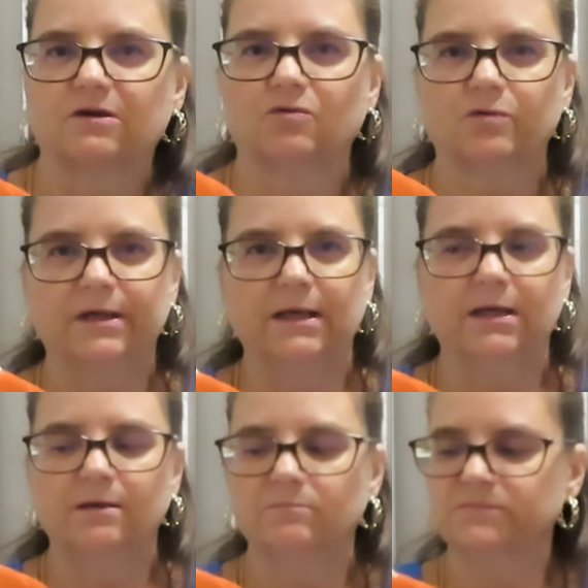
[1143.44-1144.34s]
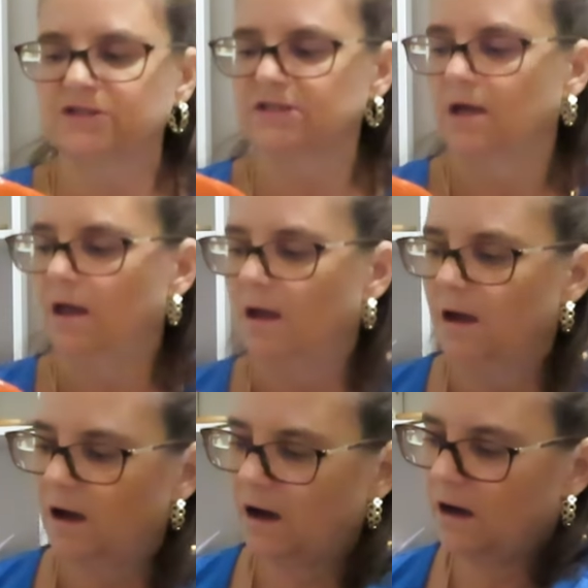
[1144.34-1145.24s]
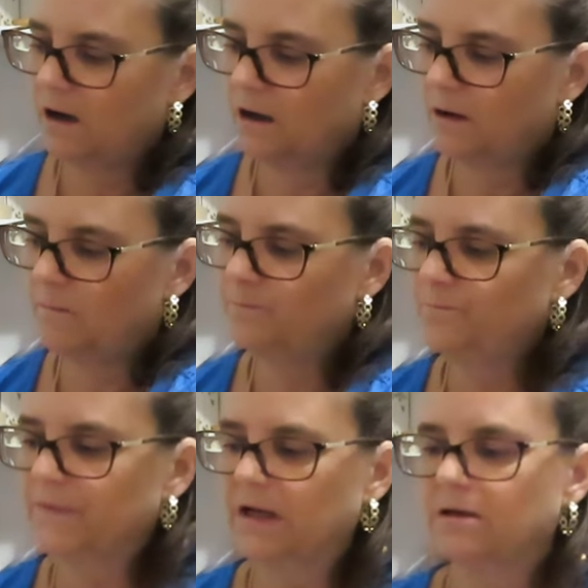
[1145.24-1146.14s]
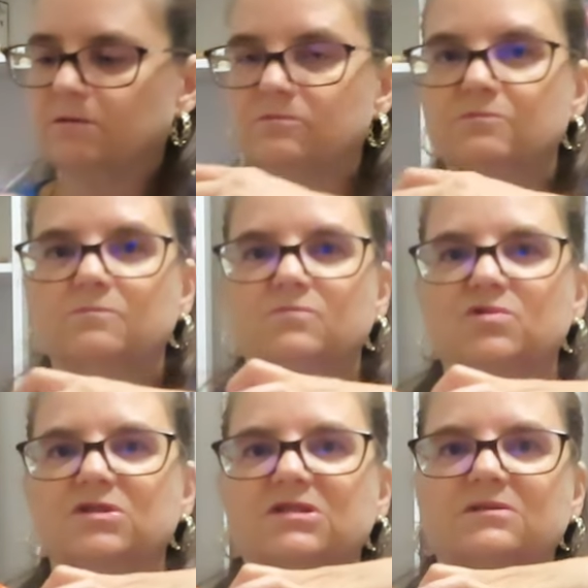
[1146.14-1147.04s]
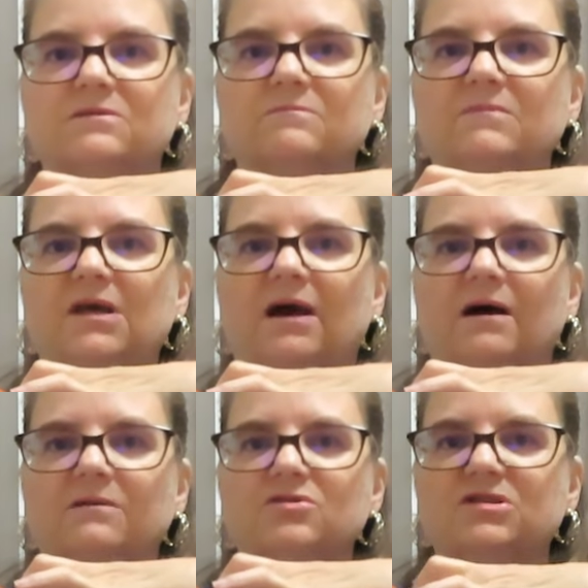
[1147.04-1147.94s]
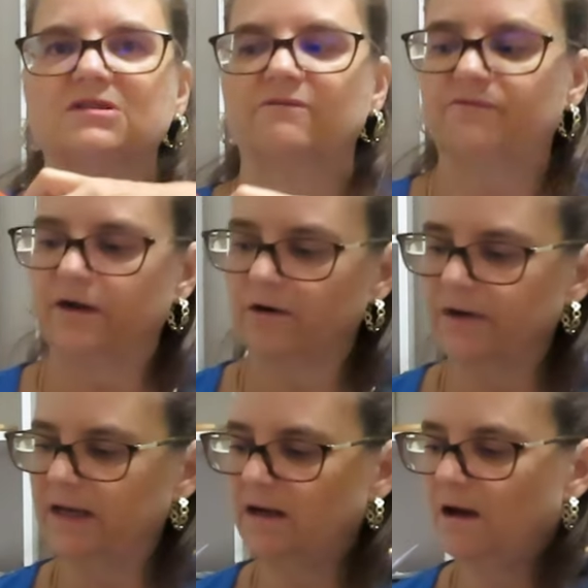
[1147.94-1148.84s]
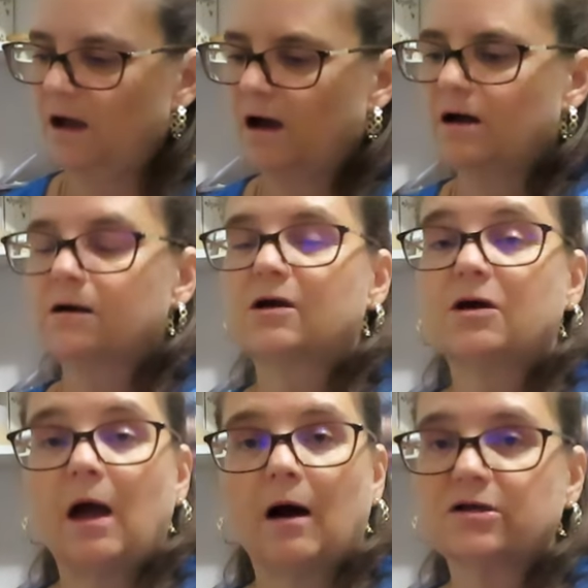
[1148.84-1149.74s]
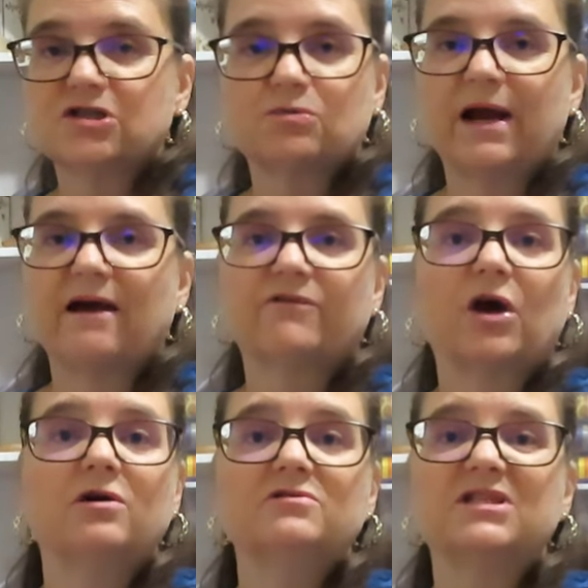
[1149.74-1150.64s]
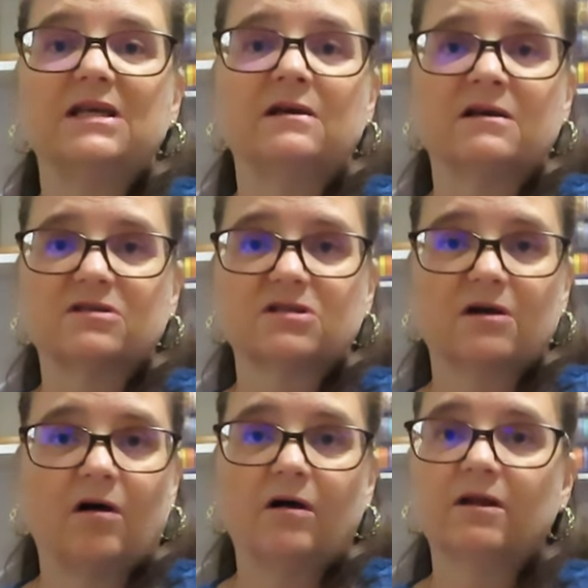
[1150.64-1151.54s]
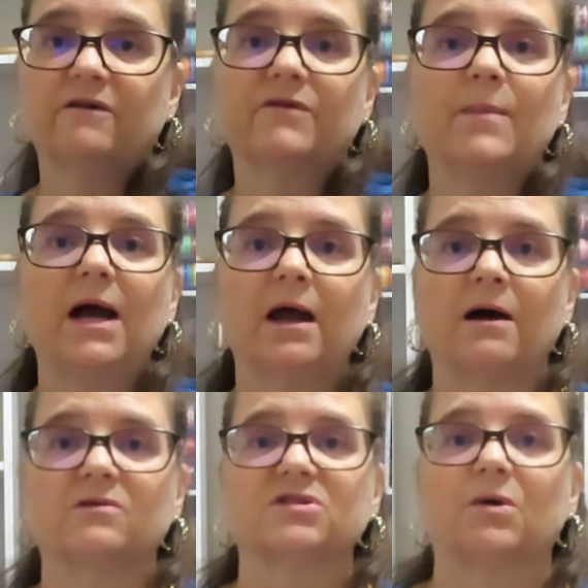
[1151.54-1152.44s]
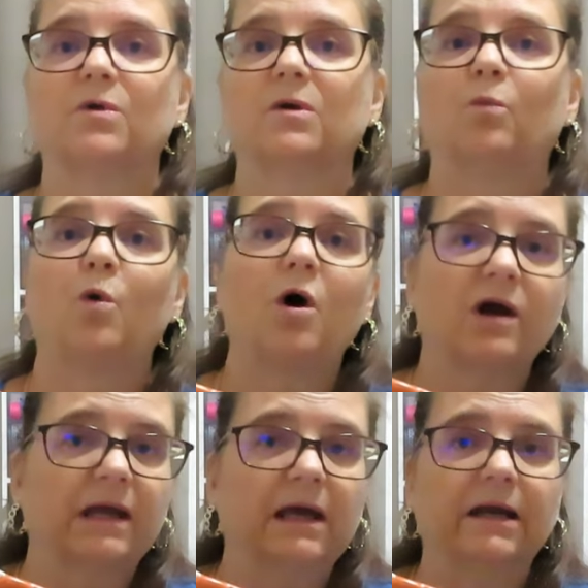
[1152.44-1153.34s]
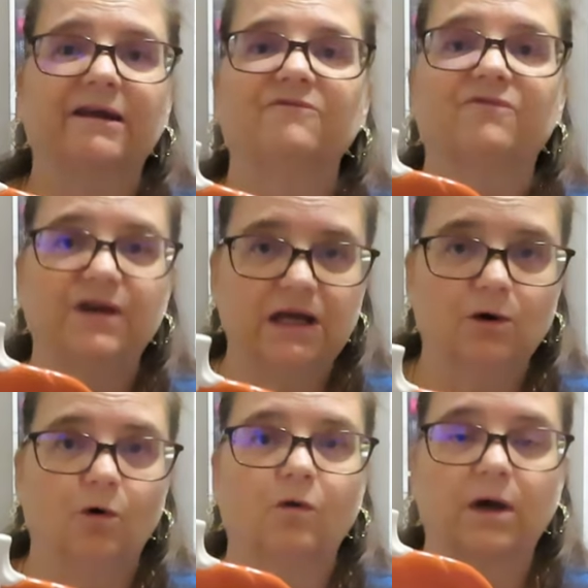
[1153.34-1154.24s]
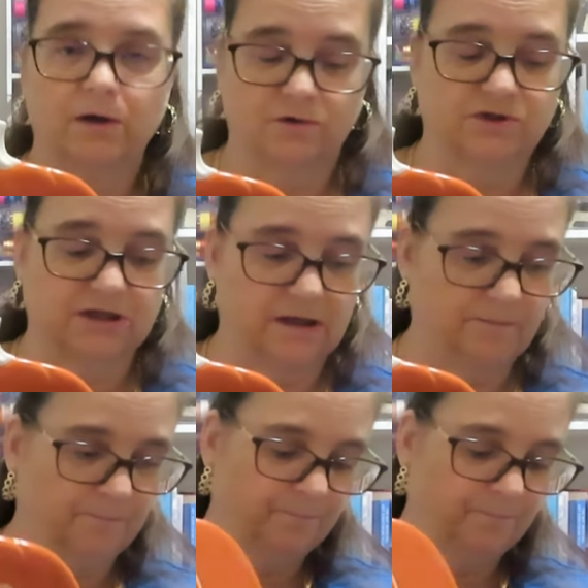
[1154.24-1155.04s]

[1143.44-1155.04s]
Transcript: the creams, um, just, yeah, just a very, I just want to have coziness all over my house. I want to walk in and feel cozy.